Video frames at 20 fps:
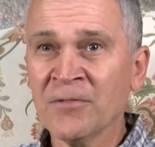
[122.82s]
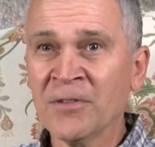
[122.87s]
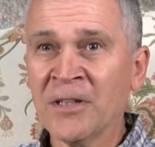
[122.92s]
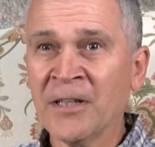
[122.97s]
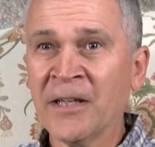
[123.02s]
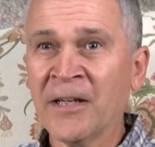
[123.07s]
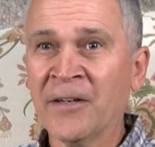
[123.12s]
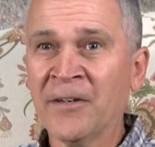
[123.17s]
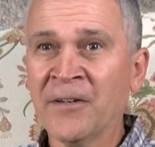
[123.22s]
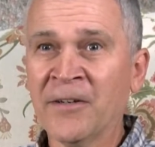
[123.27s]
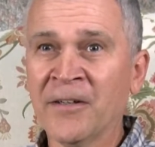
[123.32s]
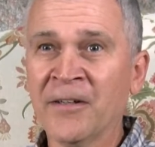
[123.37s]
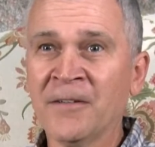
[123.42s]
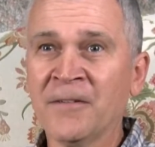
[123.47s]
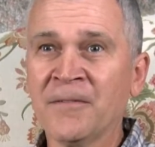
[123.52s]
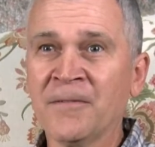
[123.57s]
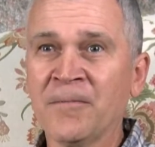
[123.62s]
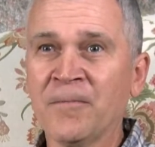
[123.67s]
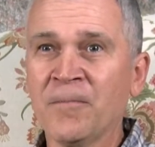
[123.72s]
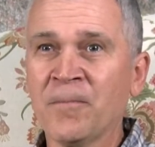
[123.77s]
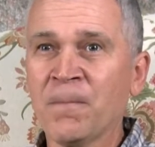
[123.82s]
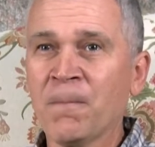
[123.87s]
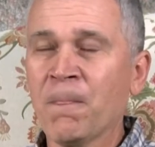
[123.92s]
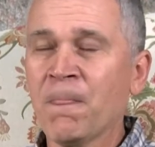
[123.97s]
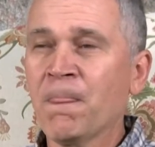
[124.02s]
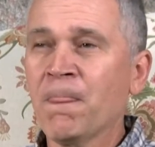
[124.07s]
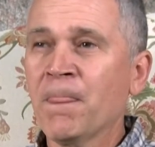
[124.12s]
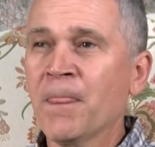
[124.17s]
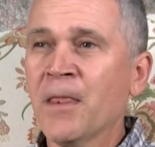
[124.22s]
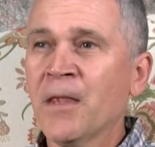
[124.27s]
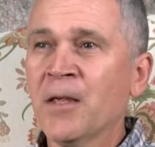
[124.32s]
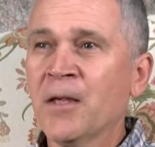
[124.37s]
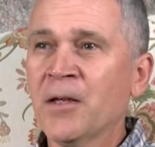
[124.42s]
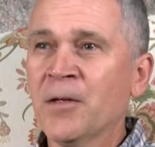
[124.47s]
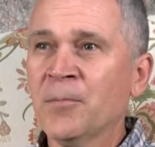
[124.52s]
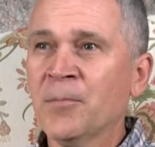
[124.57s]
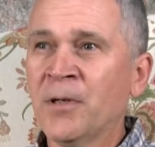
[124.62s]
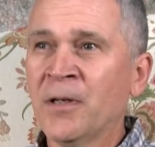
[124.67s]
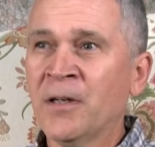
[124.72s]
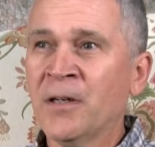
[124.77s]
in the area. Mm-hmm.
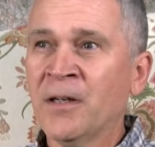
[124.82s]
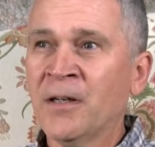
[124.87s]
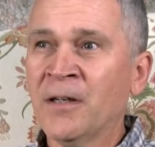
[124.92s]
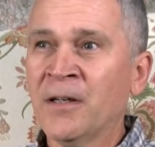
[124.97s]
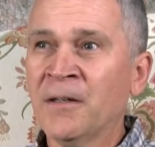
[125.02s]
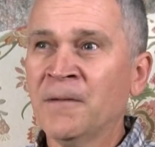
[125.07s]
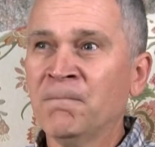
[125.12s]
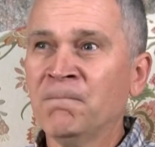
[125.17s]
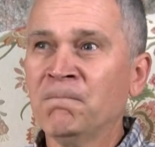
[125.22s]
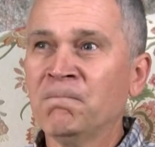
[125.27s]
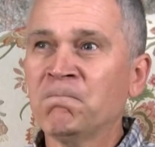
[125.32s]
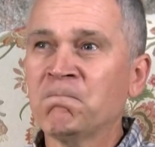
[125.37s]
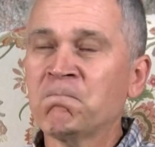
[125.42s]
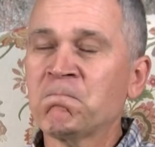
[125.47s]
But um,